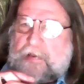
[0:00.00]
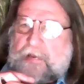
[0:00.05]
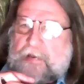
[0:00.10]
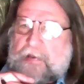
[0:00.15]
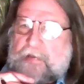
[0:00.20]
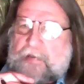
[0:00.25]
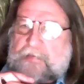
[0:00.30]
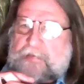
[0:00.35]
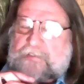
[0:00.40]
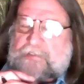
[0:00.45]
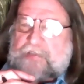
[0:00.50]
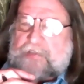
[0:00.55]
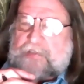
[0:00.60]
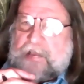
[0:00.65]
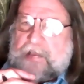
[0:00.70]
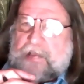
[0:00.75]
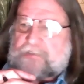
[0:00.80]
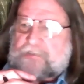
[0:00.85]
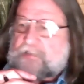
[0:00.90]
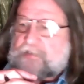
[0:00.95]
It
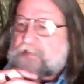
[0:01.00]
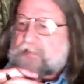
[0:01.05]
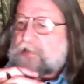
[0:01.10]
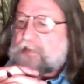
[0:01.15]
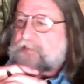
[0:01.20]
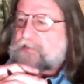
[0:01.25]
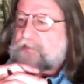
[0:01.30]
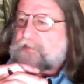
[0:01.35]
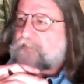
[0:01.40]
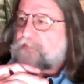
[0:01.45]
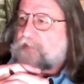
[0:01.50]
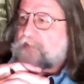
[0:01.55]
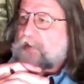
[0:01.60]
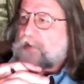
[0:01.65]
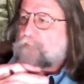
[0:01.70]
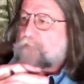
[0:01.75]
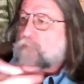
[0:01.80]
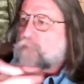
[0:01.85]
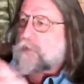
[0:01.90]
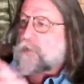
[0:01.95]
stands the test of
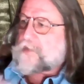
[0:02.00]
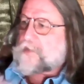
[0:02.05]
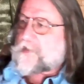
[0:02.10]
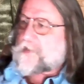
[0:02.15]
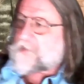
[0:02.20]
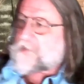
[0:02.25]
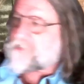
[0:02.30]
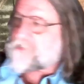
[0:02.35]
time quite